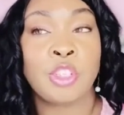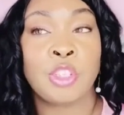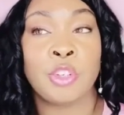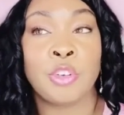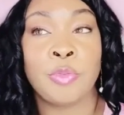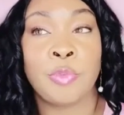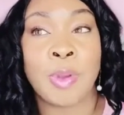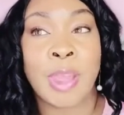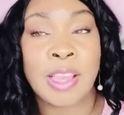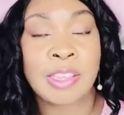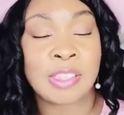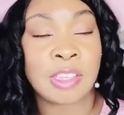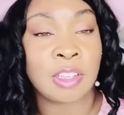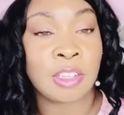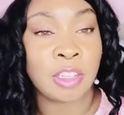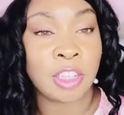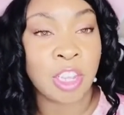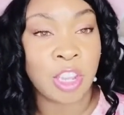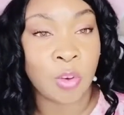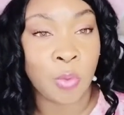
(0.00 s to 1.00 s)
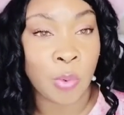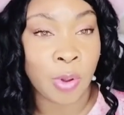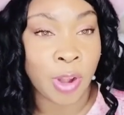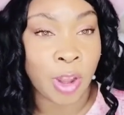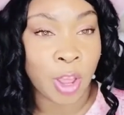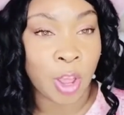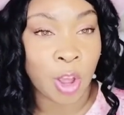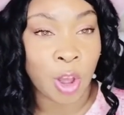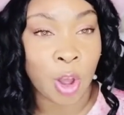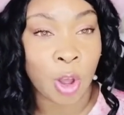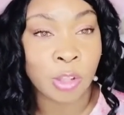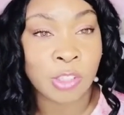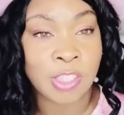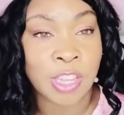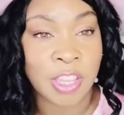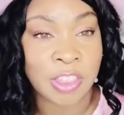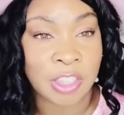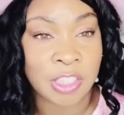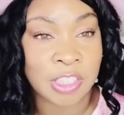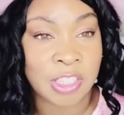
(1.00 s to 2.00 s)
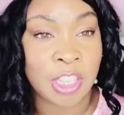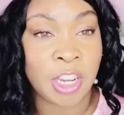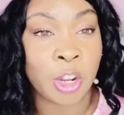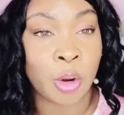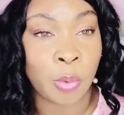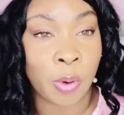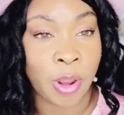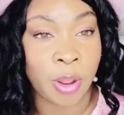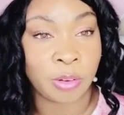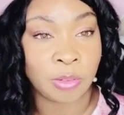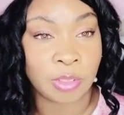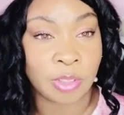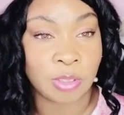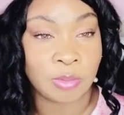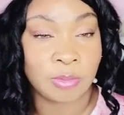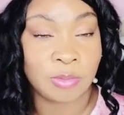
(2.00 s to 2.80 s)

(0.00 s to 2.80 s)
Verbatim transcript: basically what I call take the scenic route?